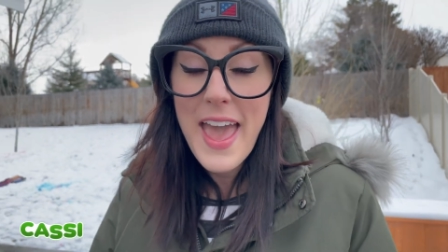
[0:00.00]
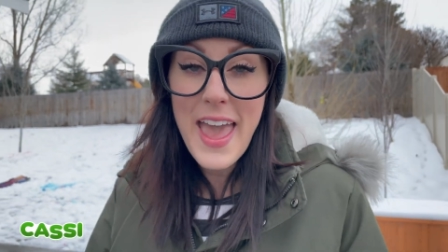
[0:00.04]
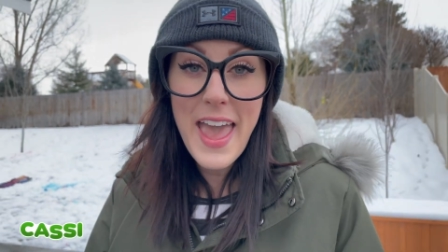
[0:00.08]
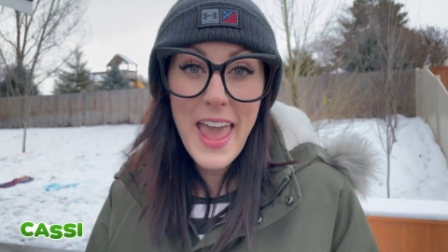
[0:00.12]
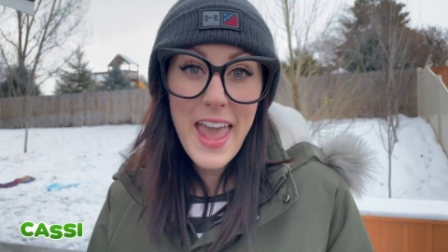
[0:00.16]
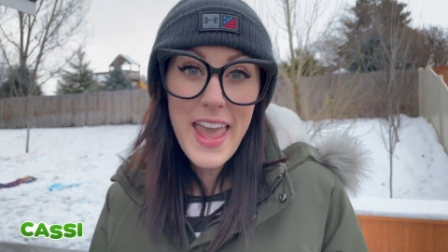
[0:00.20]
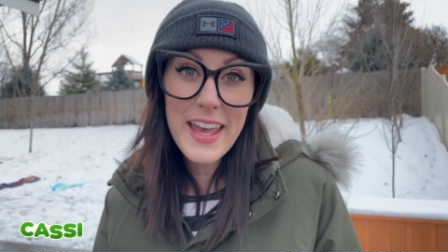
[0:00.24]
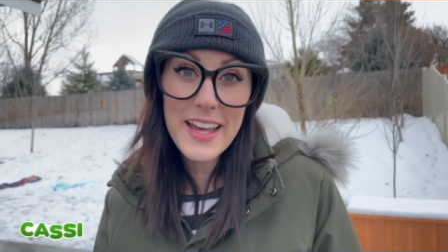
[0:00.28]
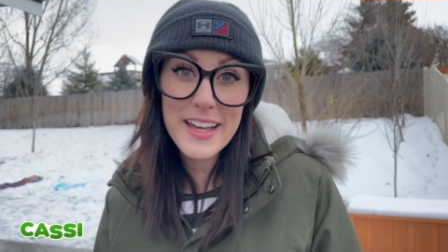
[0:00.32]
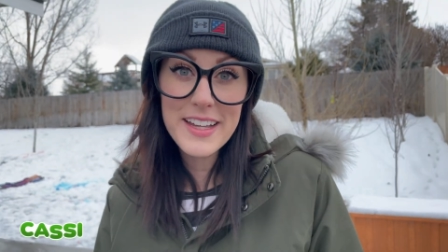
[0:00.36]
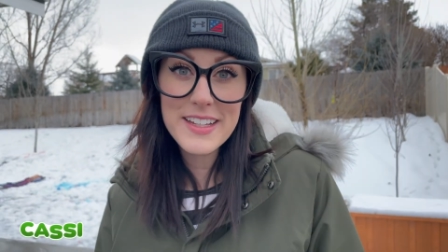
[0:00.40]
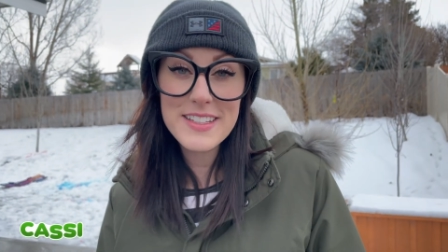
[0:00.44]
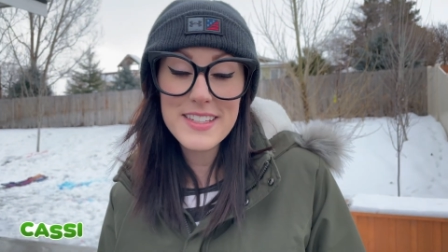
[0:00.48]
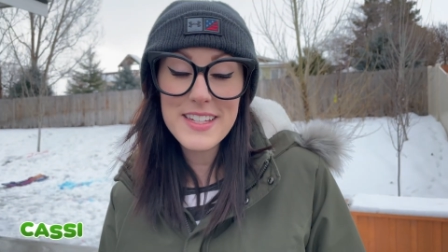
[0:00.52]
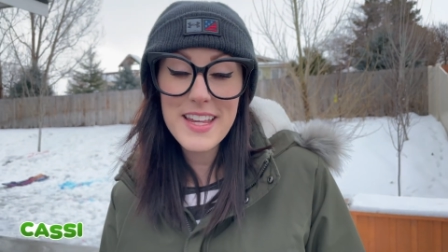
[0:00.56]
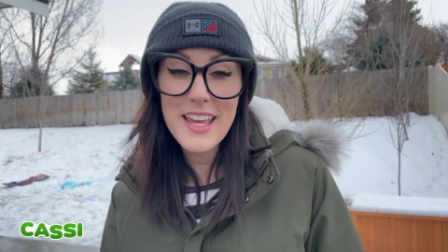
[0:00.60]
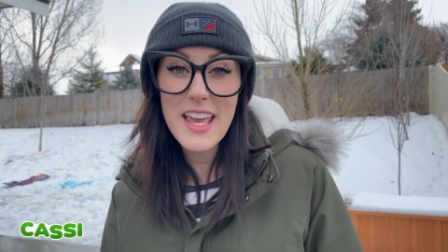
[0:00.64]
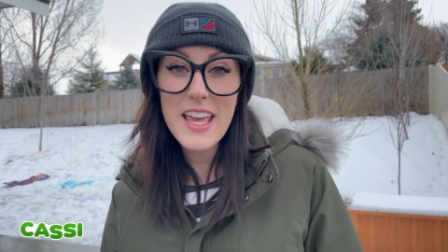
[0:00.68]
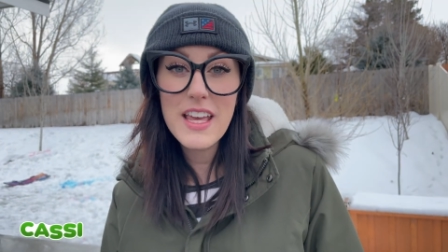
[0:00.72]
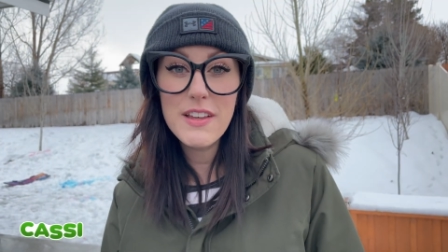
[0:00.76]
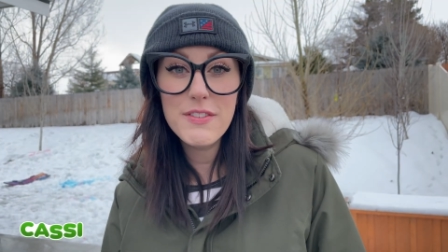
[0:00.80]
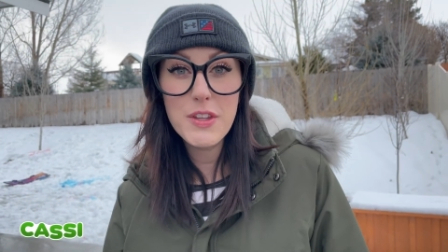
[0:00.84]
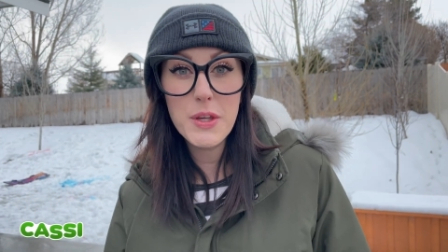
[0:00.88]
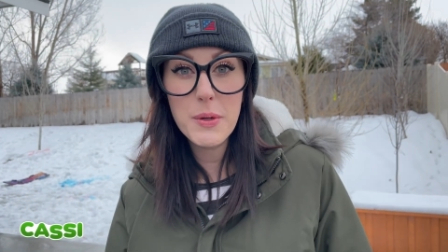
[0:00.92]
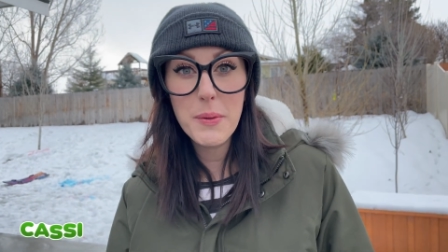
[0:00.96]
And
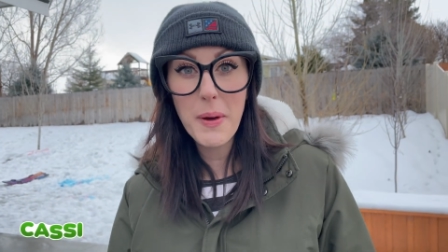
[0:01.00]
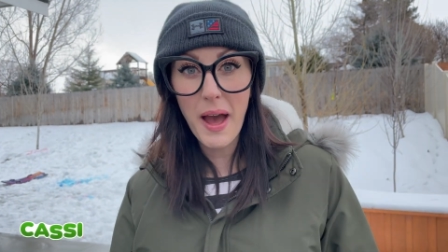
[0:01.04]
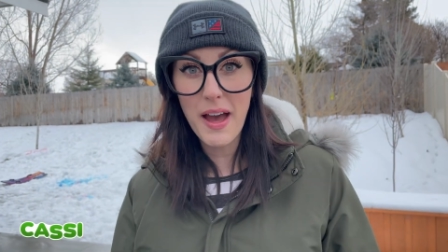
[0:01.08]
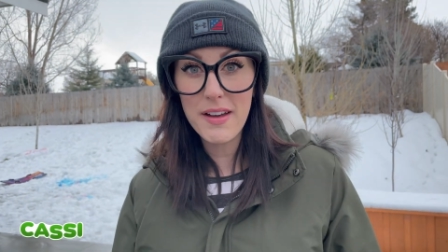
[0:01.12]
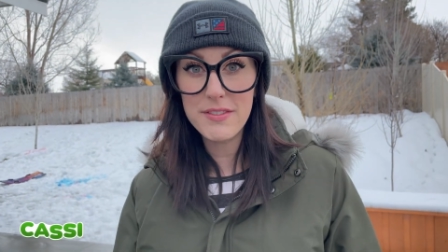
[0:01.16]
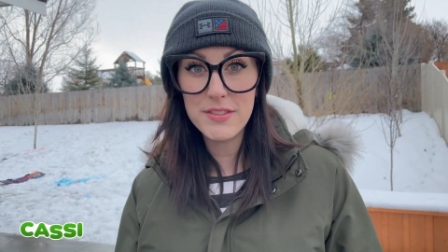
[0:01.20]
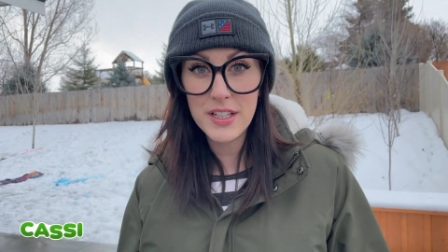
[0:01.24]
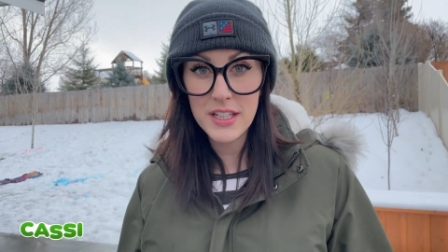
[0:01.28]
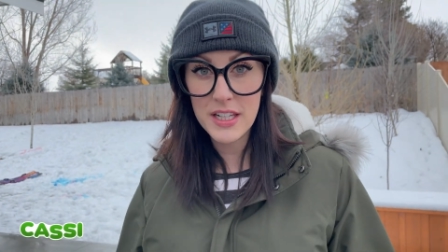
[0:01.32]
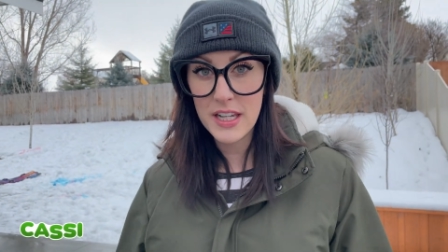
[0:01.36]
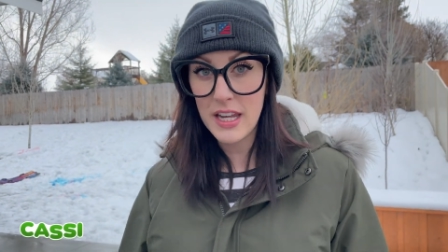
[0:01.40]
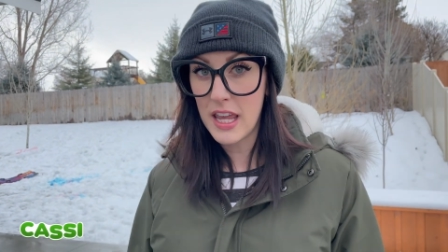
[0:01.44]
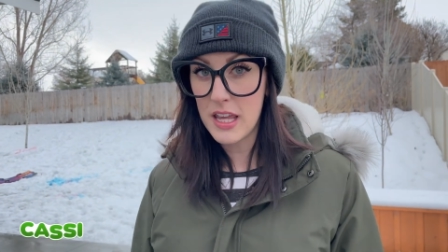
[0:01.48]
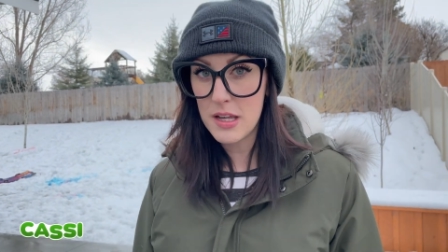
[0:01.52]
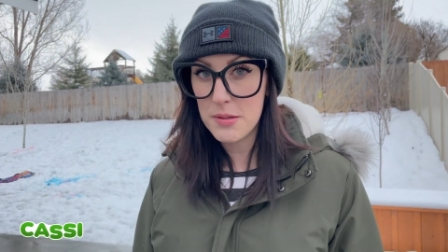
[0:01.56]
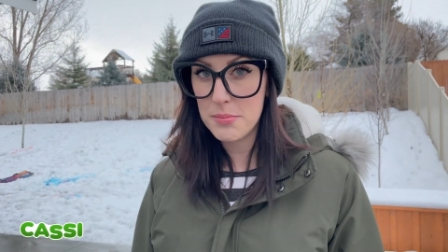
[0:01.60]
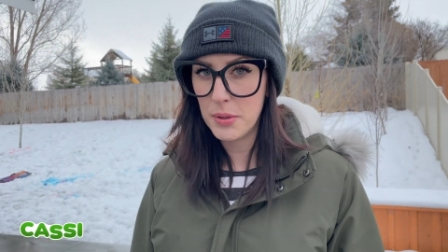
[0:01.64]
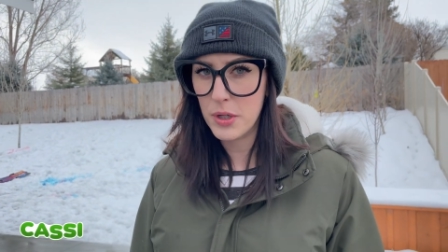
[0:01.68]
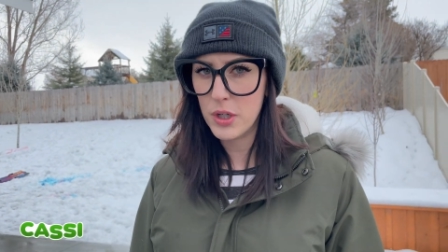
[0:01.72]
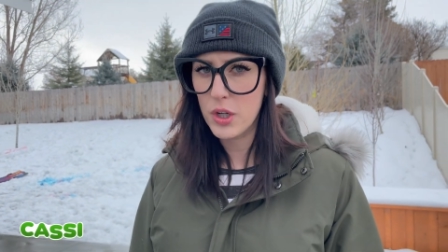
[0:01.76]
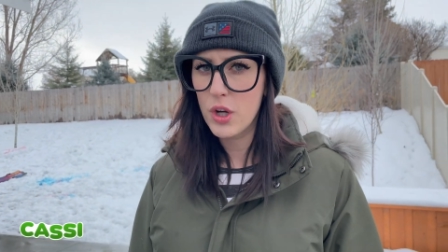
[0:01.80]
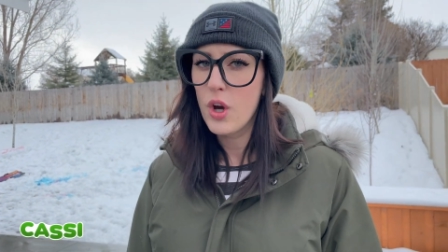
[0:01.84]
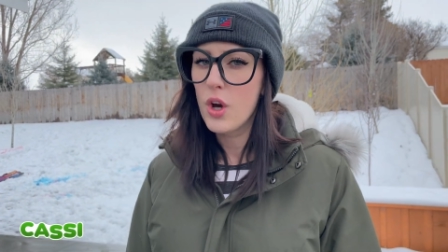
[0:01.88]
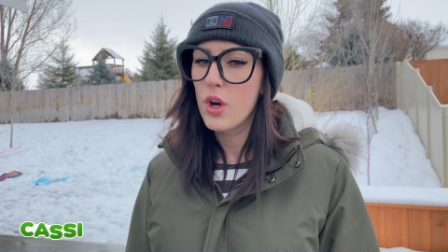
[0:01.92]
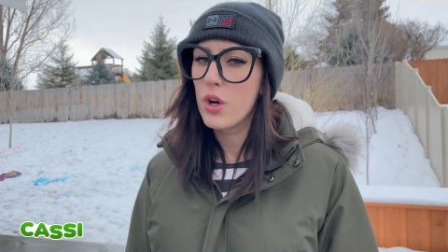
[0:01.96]
if you have a
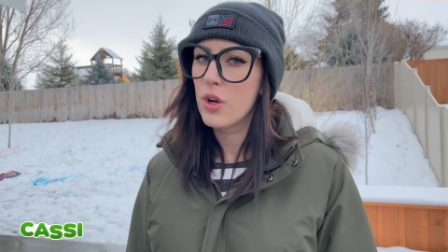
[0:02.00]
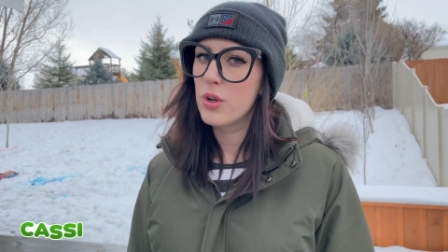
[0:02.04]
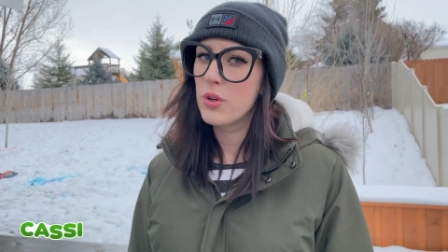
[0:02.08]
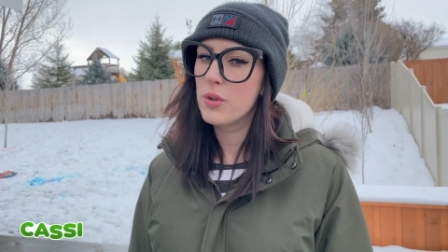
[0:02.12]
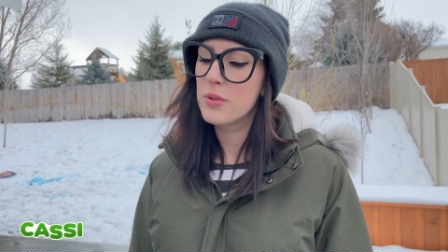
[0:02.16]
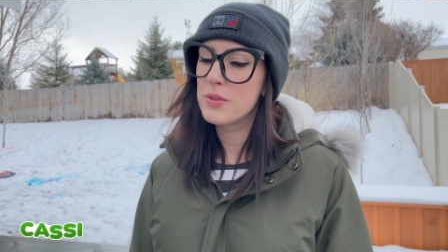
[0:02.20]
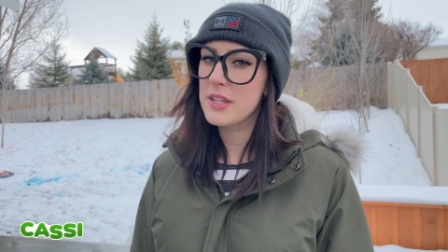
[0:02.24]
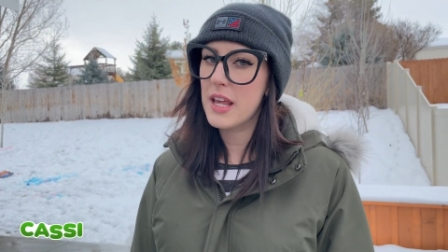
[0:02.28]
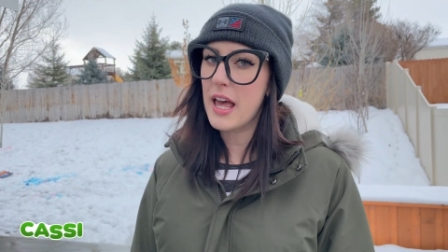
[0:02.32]
neighbor who's